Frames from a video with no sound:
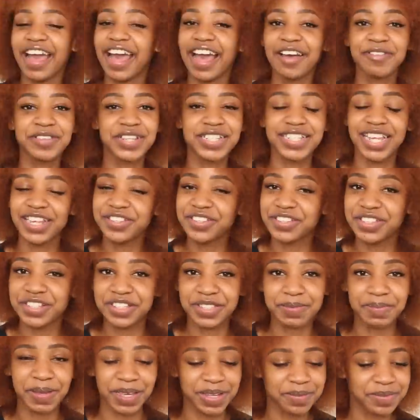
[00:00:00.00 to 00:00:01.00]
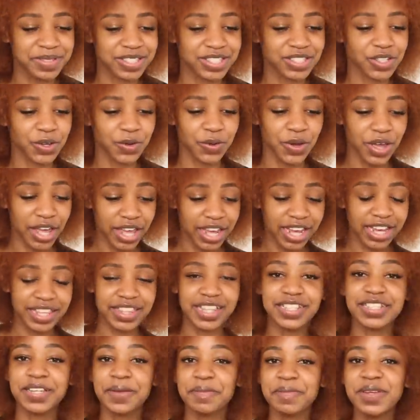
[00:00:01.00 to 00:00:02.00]
I have to tell you this, babe. So
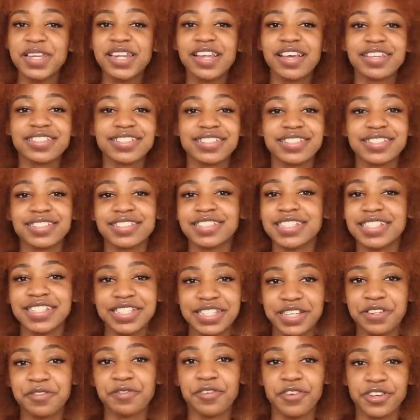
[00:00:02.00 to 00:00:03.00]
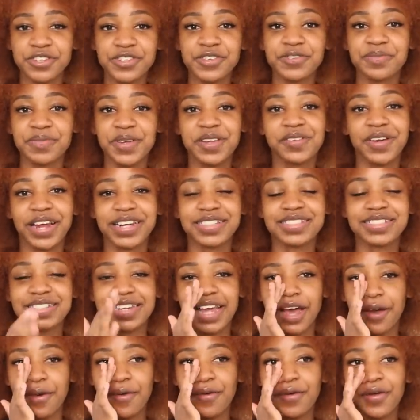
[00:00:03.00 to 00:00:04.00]
the Temina sitting in front of me right
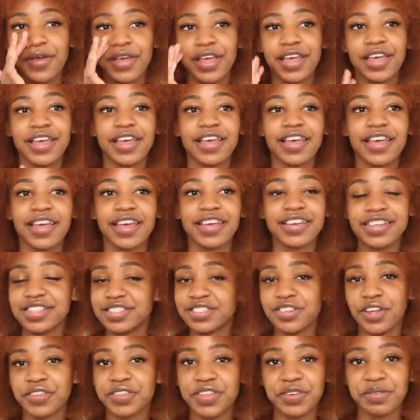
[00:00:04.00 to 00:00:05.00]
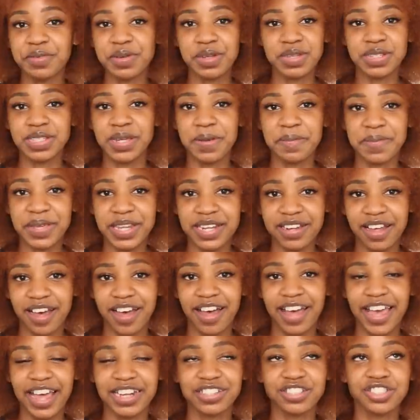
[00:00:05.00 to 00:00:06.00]
now is not the real
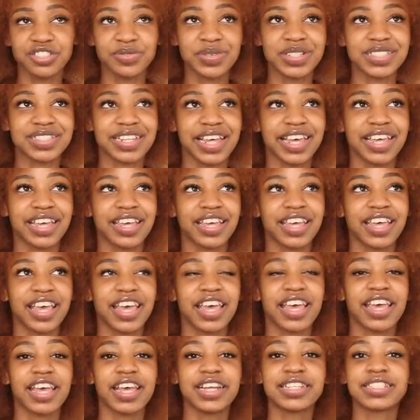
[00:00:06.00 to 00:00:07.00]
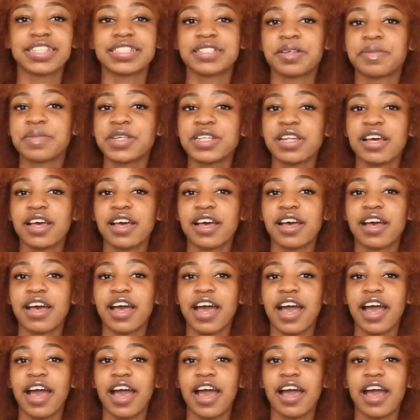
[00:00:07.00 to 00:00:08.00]
Temina. And she was like, it's the Temina
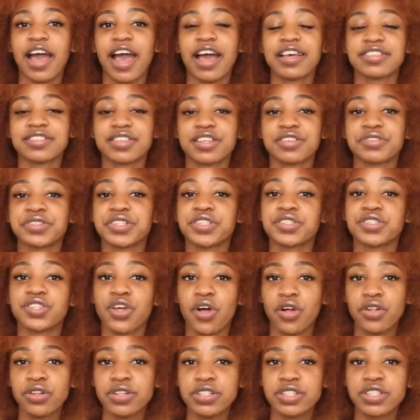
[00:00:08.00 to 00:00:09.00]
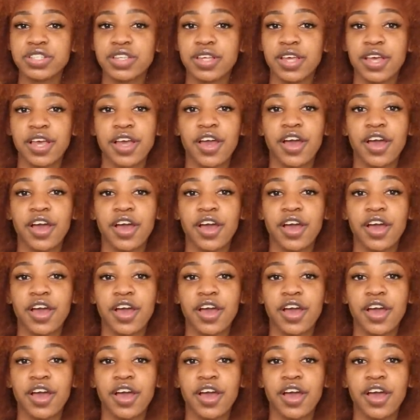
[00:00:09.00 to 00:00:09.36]
as a result